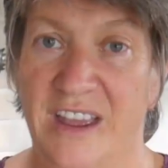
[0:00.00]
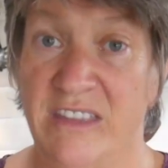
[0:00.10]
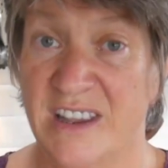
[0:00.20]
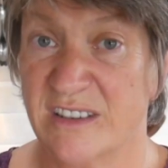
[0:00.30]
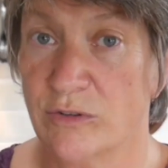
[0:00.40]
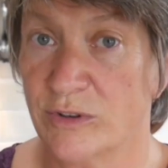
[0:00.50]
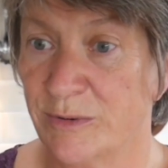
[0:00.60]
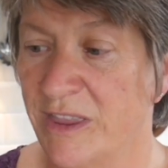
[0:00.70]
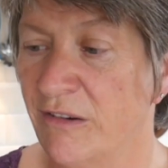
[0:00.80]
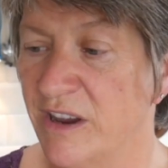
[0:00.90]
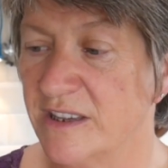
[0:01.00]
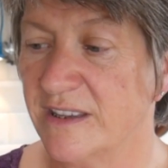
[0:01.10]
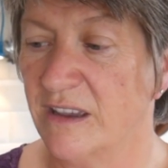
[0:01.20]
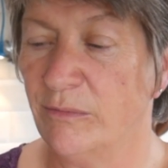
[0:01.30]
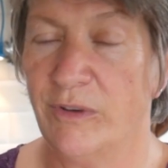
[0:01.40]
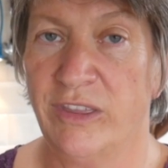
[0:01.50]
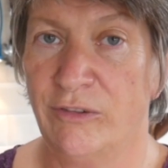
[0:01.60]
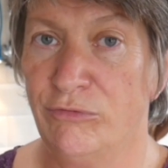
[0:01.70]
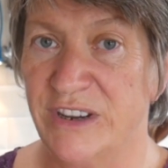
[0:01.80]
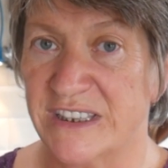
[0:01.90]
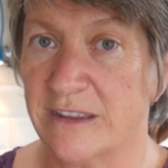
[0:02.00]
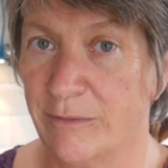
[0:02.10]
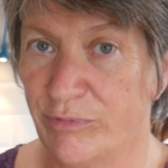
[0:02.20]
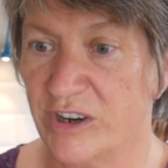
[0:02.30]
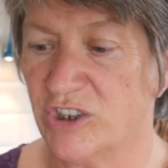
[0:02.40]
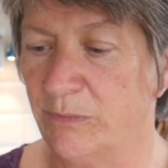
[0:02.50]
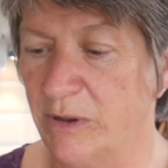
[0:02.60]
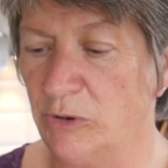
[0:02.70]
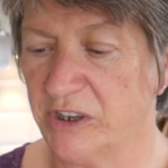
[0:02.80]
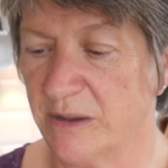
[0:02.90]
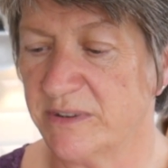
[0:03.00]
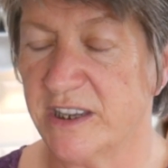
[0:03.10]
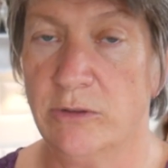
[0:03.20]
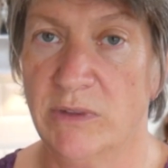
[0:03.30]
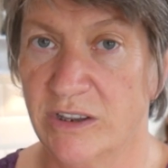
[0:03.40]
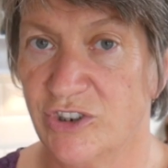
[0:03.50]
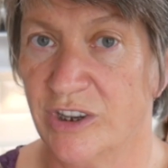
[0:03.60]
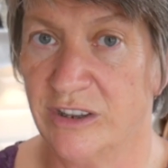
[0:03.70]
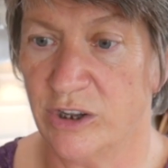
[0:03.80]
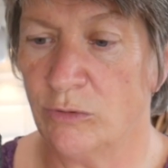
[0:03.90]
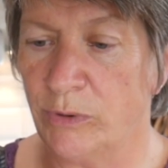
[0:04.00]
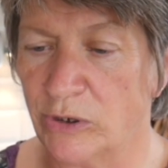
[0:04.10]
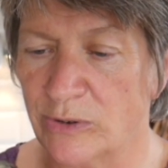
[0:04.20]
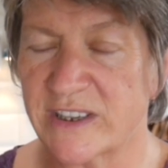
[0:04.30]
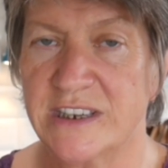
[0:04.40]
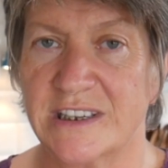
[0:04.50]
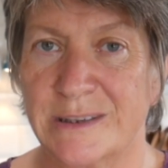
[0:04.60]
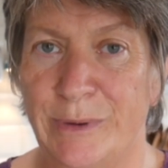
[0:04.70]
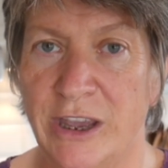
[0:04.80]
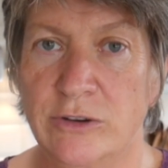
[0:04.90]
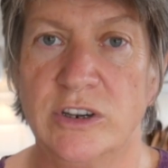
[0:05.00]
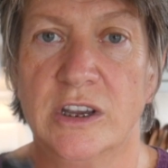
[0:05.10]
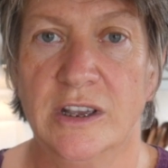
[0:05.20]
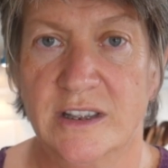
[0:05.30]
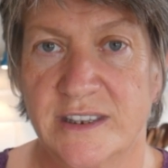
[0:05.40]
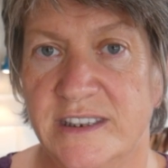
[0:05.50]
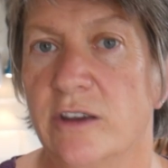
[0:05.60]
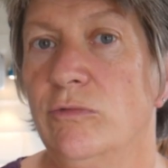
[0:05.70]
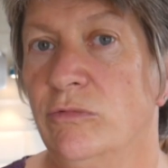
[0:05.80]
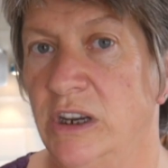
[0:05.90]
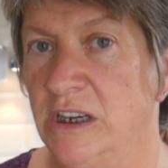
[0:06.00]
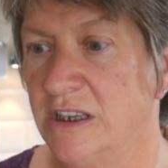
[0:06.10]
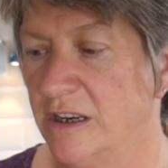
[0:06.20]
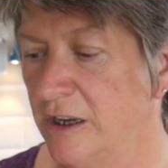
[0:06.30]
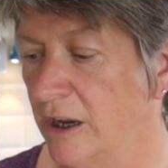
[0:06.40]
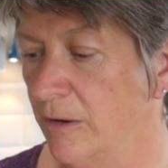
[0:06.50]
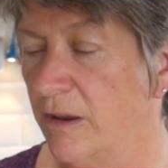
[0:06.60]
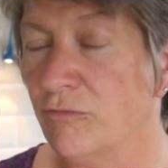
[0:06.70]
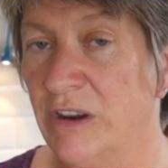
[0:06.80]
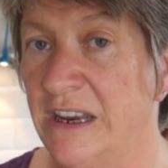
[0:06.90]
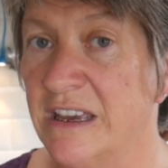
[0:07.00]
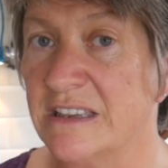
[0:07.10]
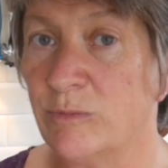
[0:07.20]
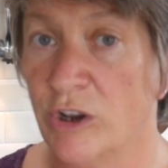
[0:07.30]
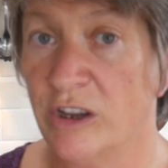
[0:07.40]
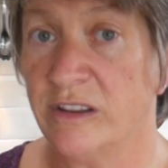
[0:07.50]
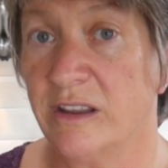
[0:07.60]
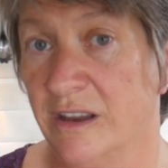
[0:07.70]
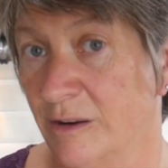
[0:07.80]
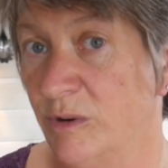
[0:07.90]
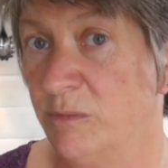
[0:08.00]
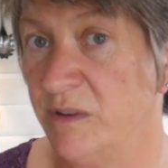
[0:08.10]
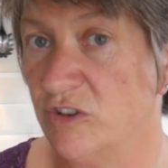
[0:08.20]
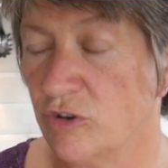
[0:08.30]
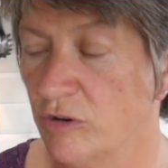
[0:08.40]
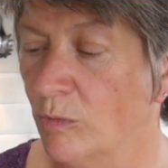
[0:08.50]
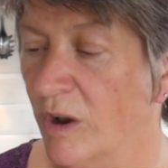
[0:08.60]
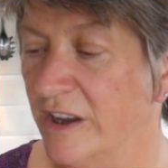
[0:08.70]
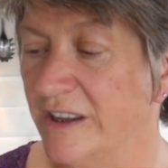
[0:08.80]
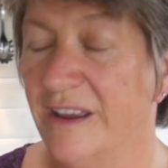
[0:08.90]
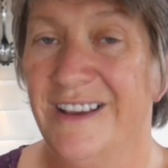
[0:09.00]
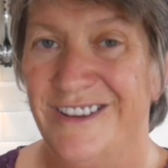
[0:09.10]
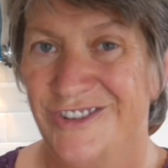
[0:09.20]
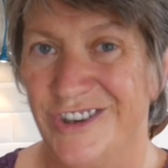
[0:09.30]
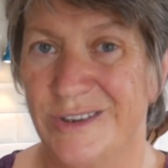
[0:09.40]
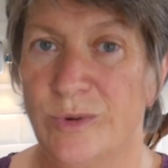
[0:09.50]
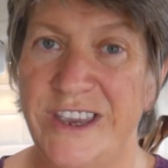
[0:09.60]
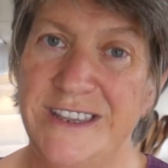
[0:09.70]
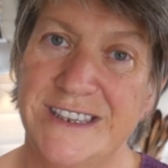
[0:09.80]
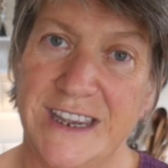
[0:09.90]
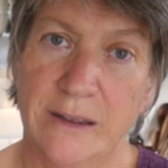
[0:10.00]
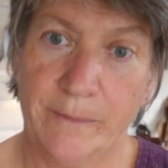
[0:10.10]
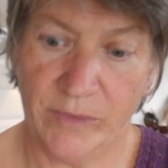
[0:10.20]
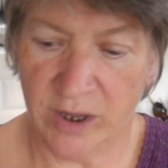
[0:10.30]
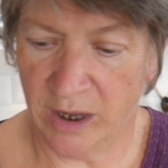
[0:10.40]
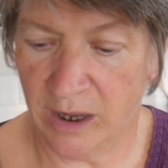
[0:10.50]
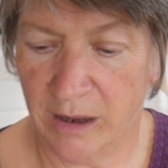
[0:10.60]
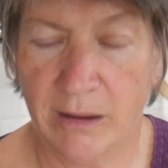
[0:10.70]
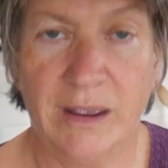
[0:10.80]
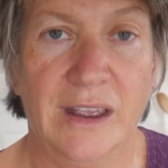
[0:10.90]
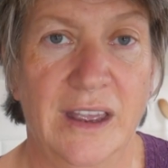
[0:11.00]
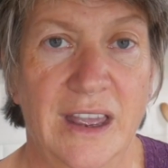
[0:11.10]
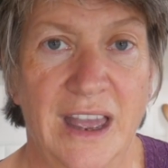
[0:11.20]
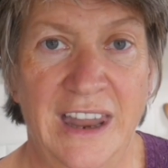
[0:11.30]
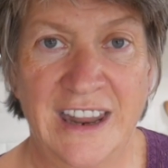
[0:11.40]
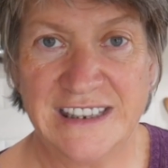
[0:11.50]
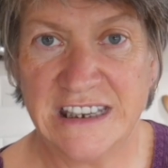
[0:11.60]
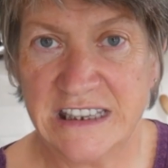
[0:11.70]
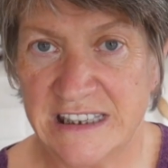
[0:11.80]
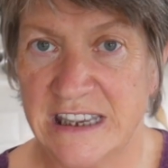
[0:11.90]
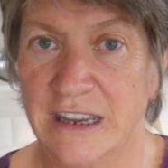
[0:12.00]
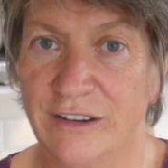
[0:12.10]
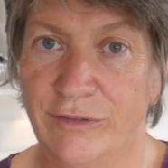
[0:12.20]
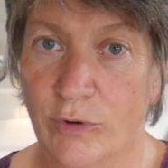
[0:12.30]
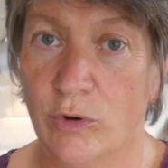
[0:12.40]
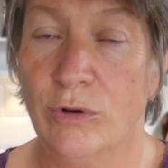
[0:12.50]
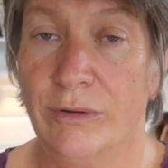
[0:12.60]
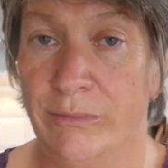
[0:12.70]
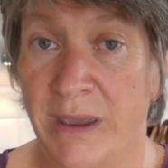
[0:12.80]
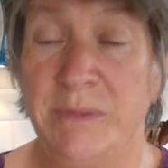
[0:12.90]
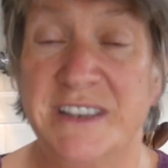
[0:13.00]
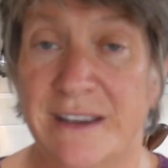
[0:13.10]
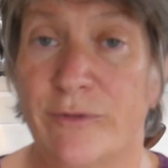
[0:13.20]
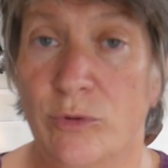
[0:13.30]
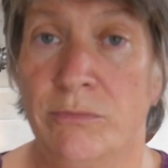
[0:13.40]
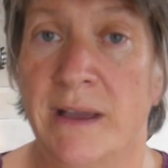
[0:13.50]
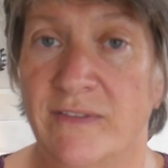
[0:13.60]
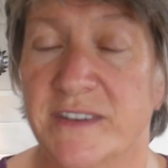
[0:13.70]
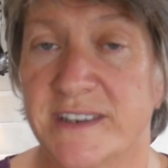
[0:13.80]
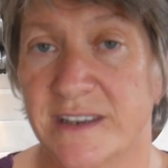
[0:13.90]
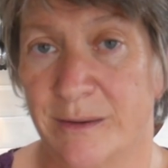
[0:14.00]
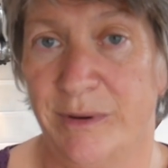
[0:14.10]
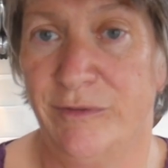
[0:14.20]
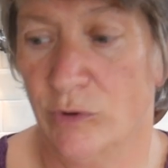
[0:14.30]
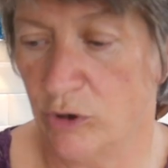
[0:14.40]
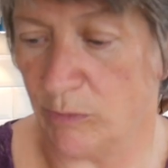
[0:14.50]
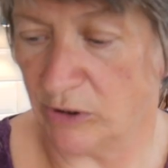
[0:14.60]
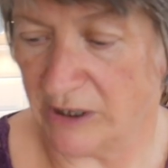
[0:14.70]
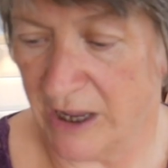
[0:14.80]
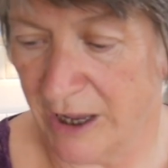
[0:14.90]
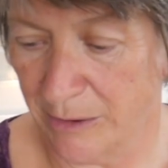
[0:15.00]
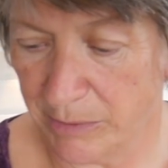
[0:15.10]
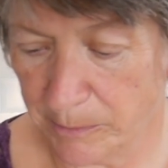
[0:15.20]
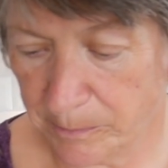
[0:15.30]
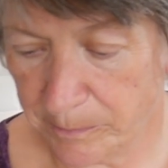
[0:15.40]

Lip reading: And that's of course when there is that the risk of the pressure building up so much that your bottles can explode. So really, you know, it really is worth with beetroot wine just waiting and letting it sit for maybe several months before you bottle it up.